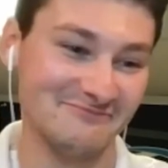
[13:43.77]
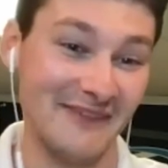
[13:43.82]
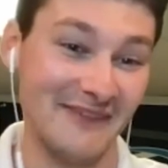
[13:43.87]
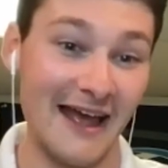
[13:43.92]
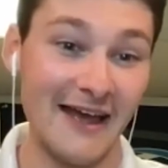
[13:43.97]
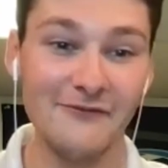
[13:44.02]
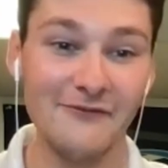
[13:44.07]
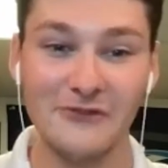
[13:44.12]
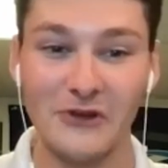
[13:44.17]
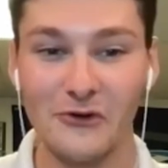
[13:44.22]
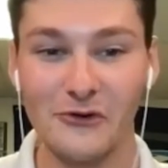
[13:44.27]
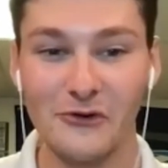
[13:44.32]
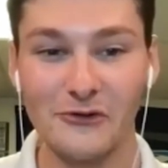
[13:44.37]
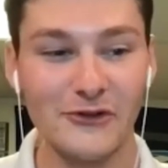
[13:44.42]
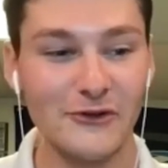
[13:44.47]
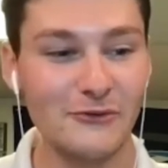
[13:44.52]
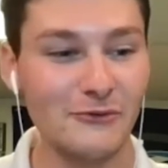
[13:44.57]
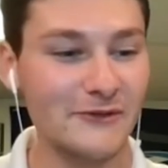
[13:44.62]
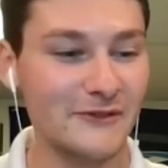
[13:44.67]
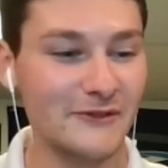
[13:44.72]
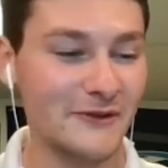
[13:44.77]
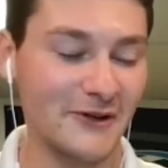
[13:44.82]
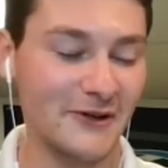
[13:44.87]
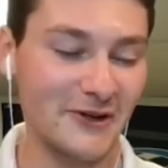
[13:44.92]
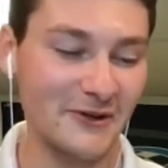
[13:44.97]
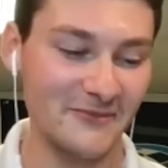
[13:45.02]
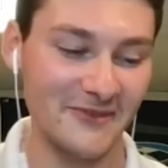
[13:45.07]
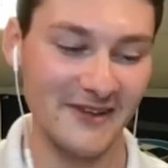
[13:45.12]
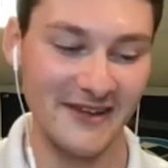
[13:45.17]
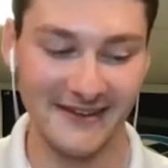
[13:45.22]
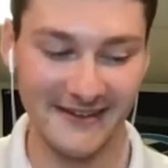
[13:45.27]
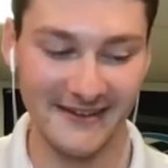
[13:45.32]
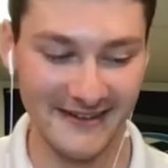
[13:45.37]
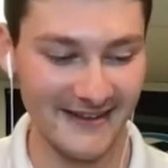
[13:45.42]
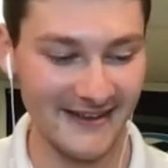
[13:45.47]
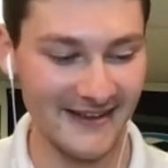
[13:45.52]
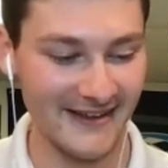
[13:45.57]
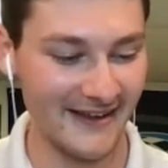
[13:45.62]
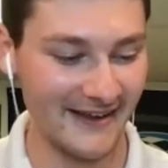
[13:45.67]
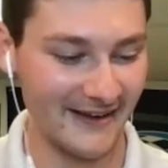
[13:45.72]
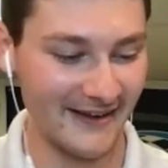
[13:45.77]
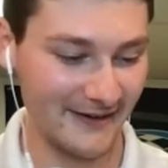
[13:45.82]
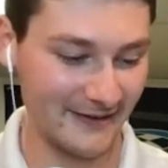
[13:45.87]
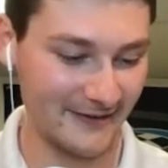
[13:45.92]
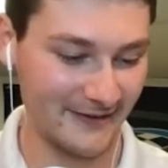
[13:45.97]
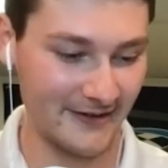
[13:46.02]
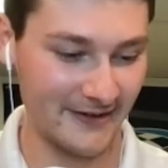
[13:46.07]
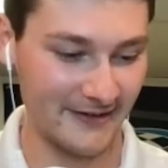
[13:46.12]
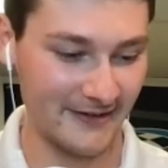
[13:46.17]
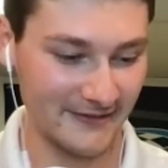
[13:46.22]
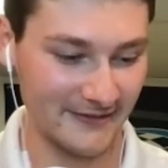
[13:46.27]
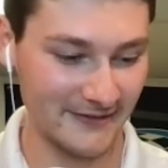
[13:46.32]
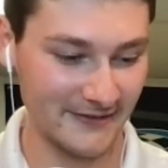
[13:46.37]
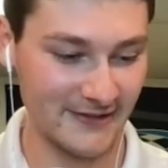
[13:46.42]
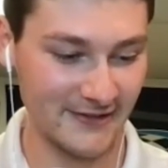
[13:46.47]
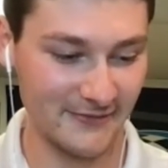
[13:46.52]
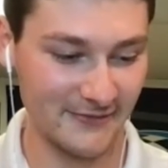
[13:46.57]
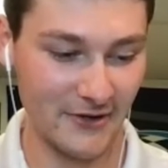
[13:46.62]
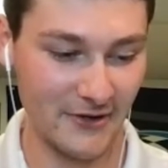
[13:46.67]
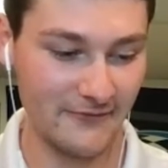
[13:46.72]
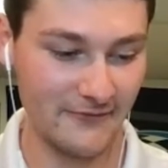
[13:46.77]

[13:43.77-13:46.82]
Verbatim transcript: I have no clue what they're going to be. All right. Let's see if my